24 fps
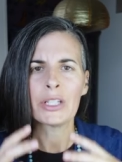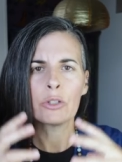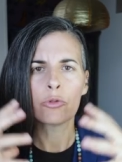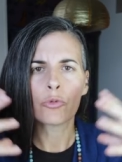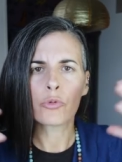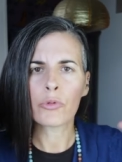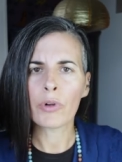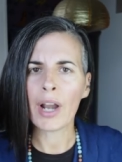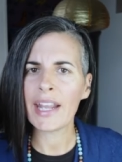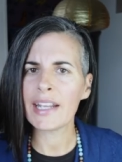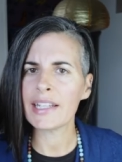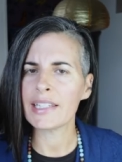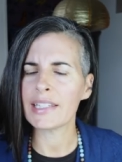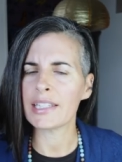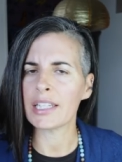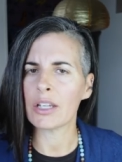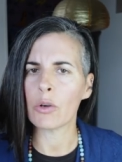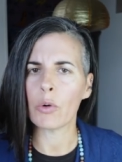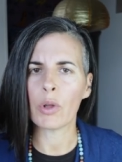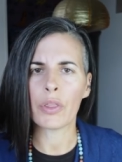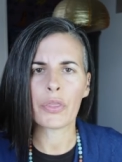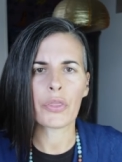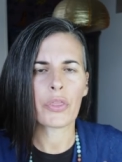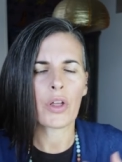be
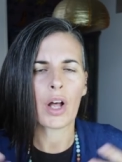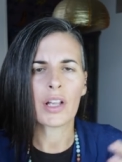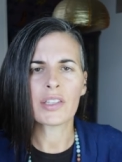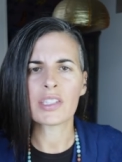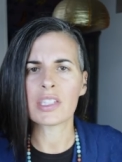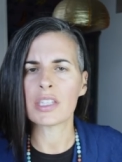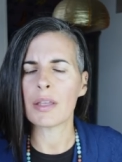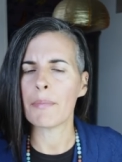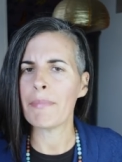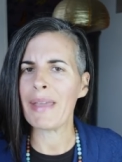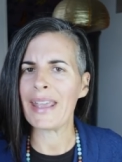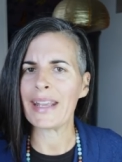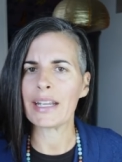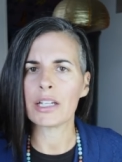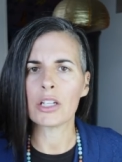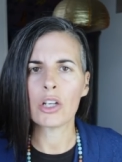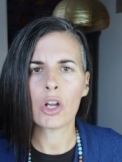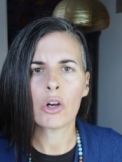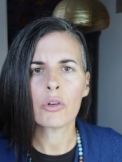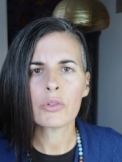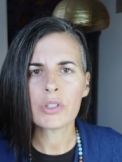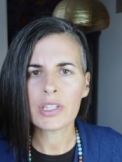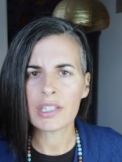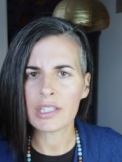racing with thoughts that make
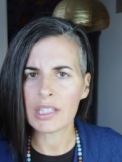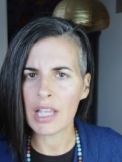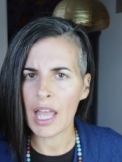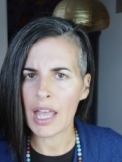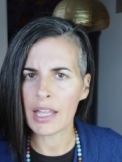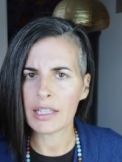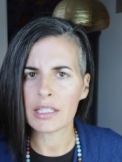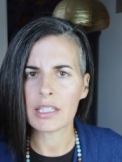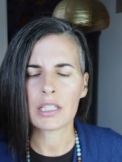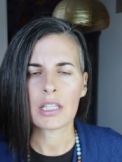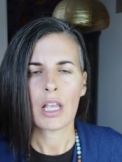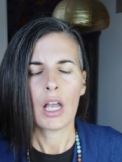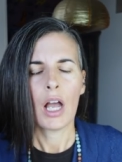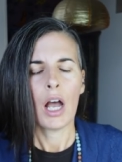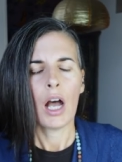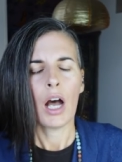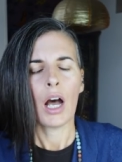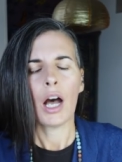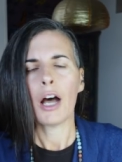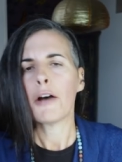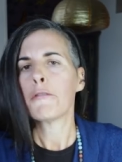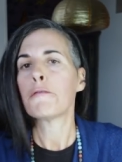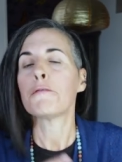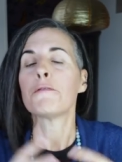no sense
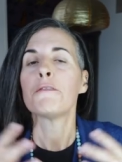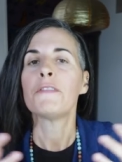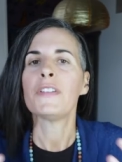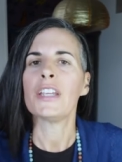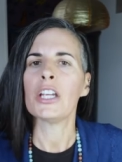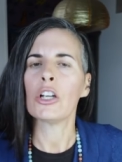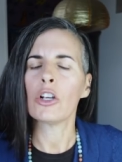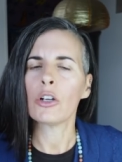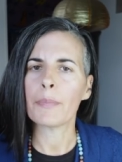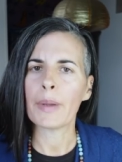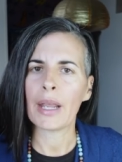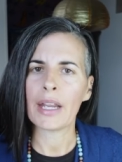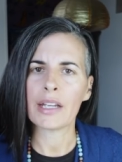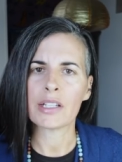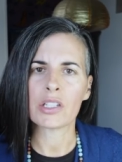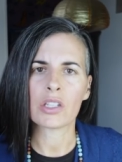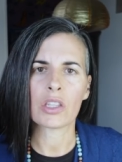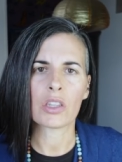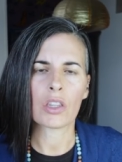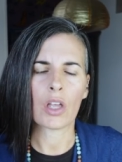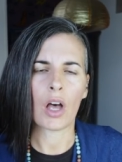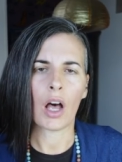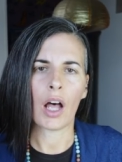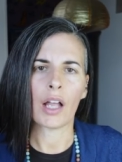uh,
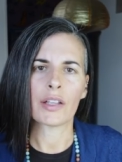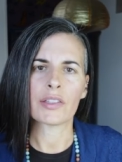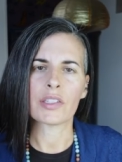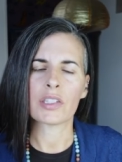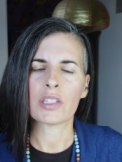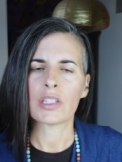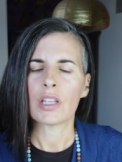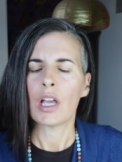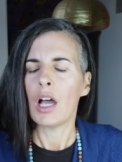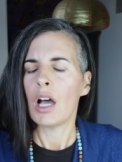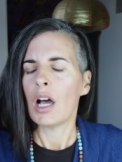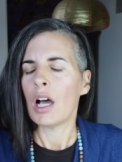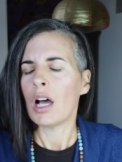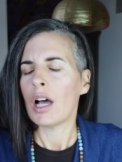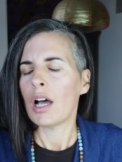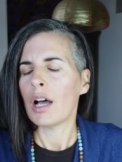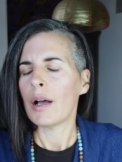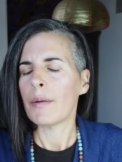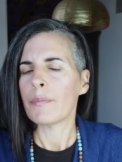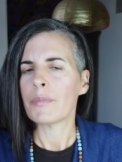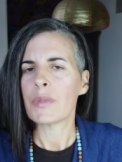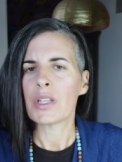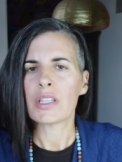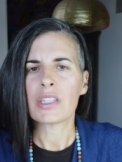fear-based thoughts.
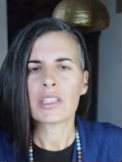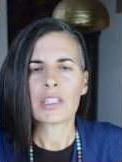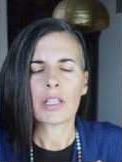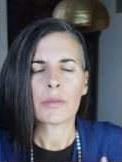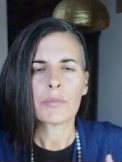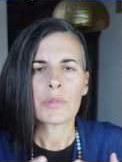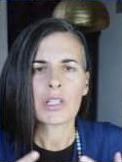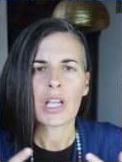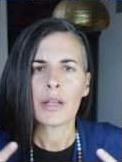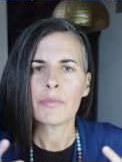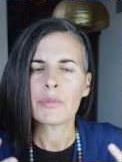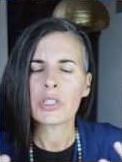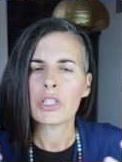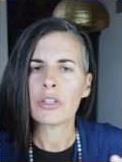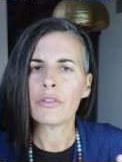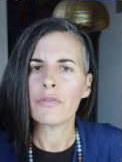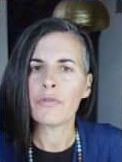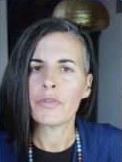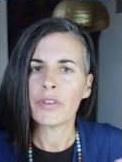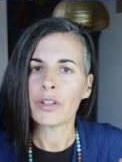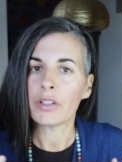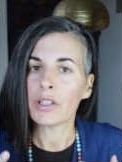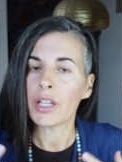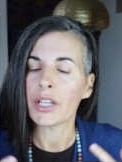Um, sometimes
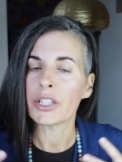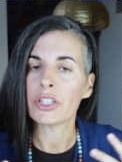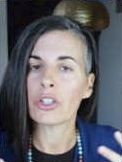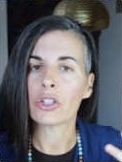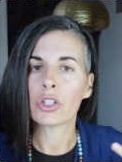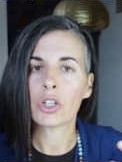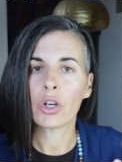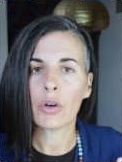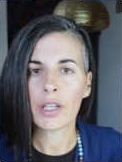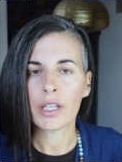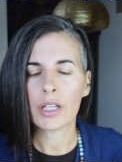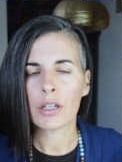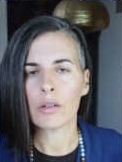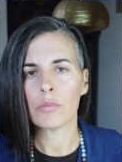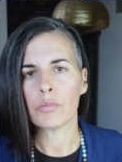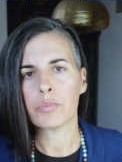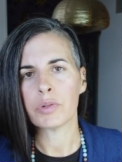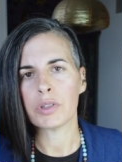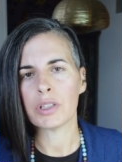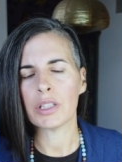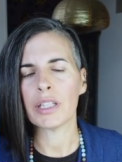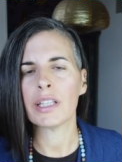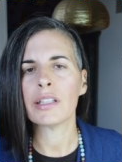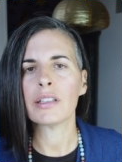you feel like you're going
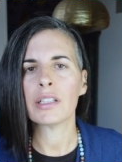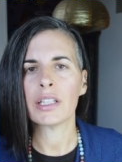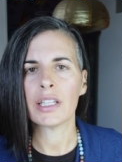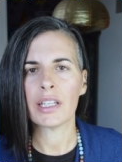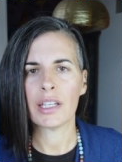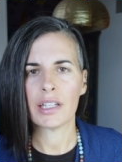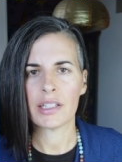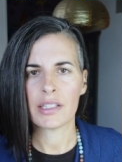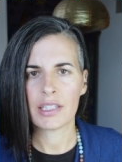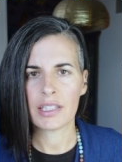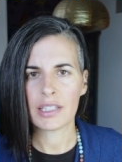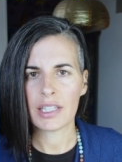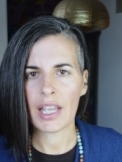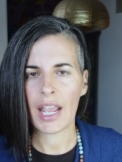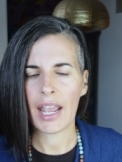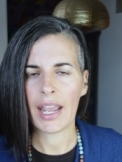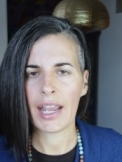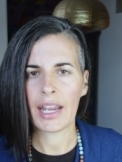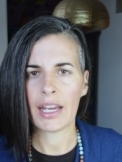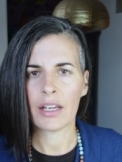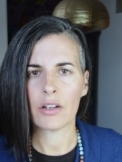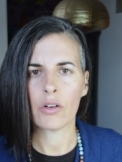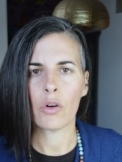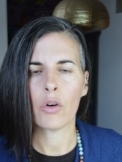completely
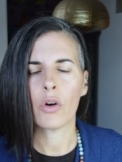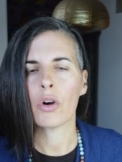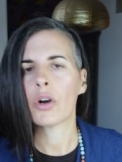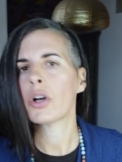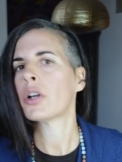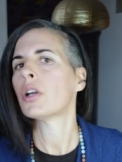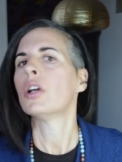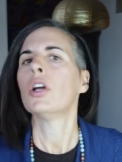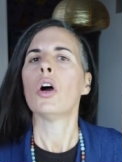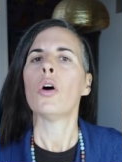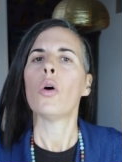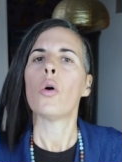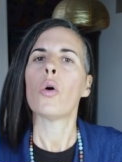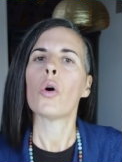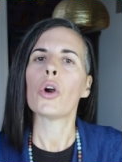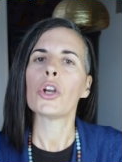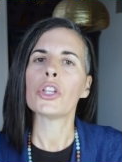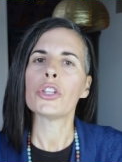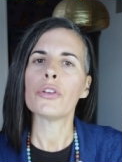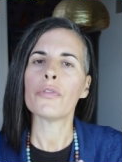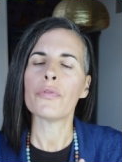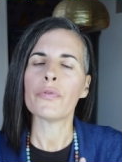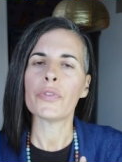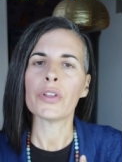insane or,
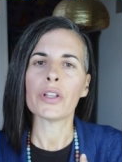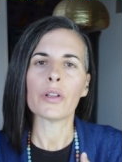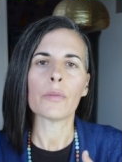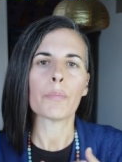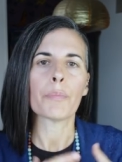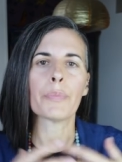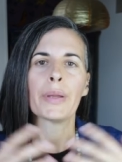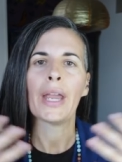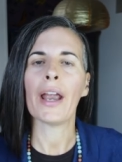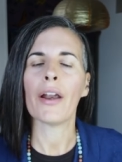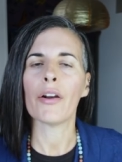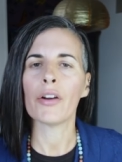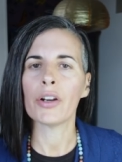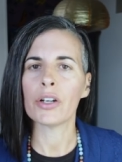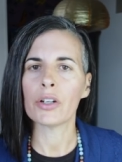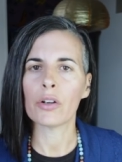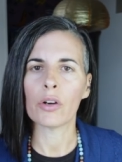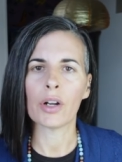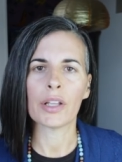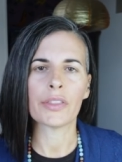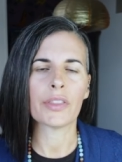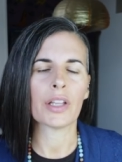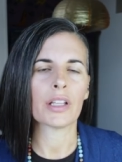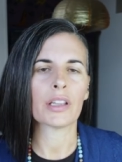or you feel
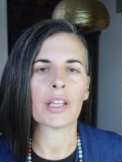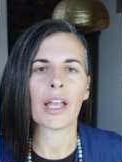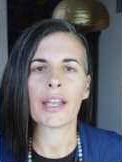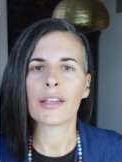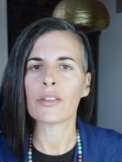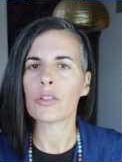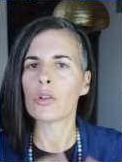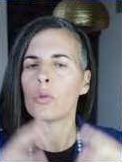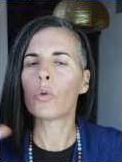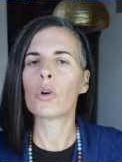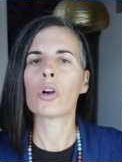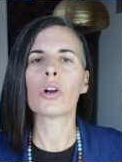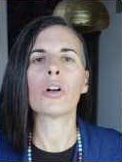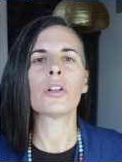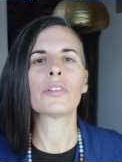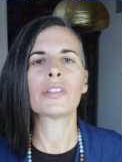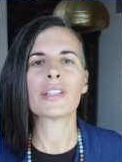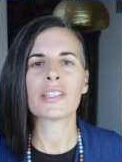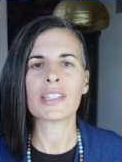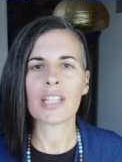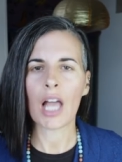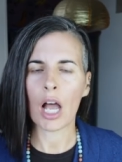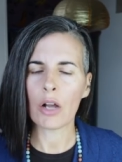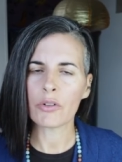paranoid that like the
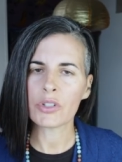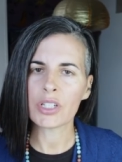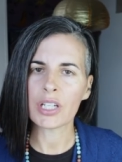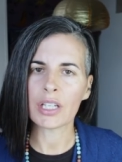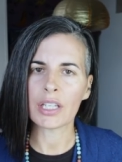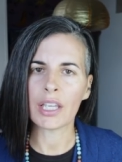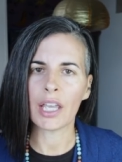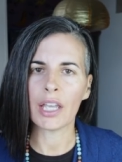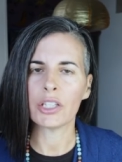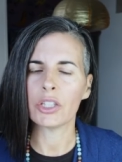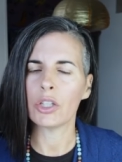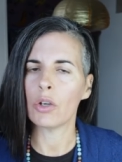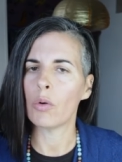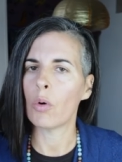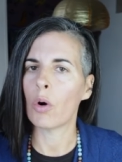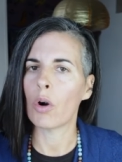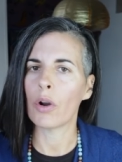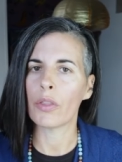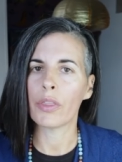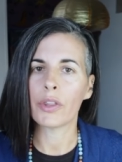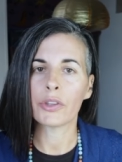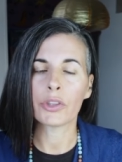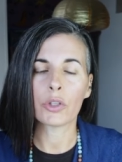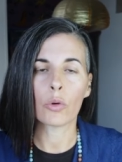world is out to get you
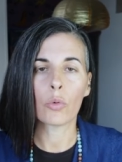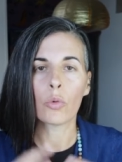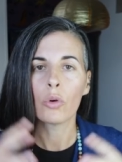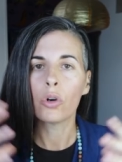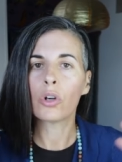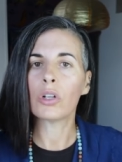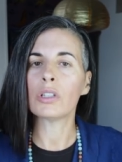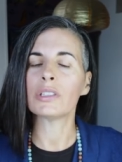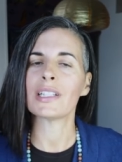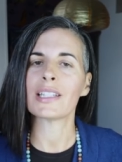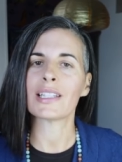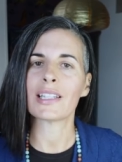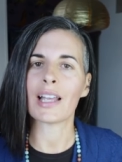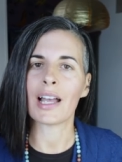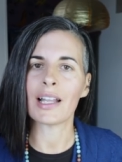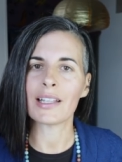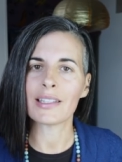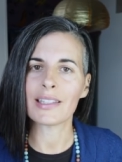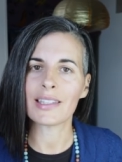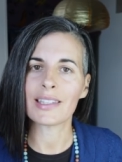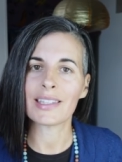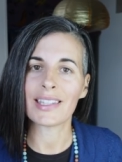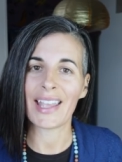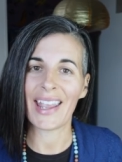or that the world is
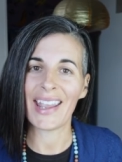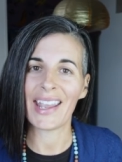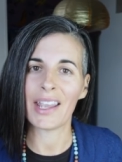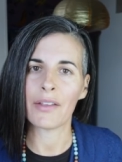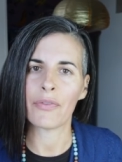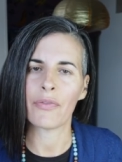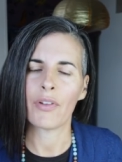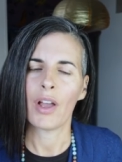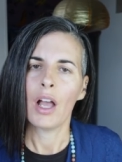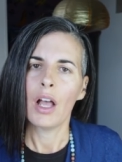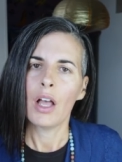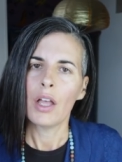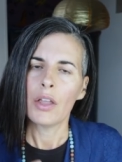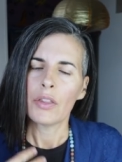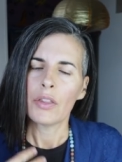unsafe.